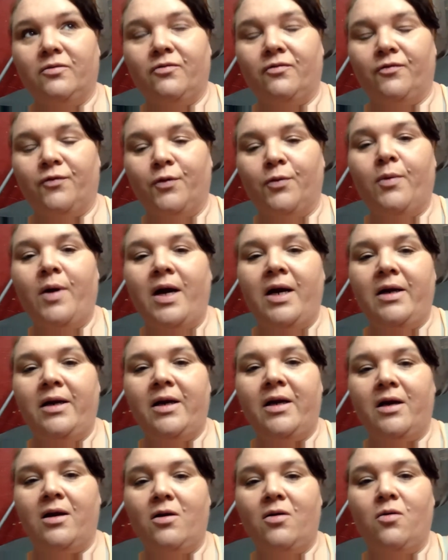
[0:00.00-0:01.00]
for right
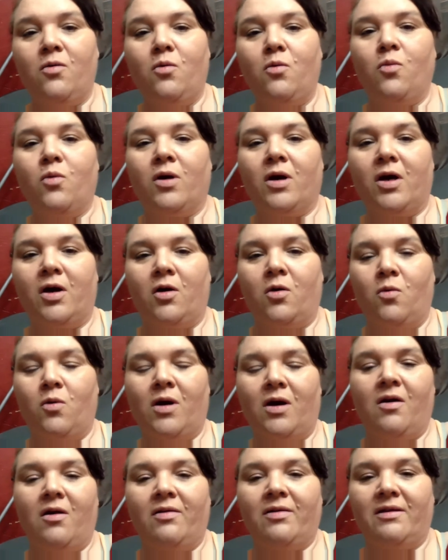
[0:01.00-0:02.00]
now, we're going to
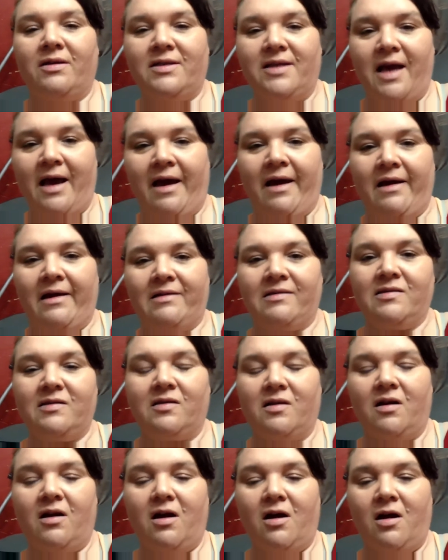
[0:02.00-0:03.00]
work on the task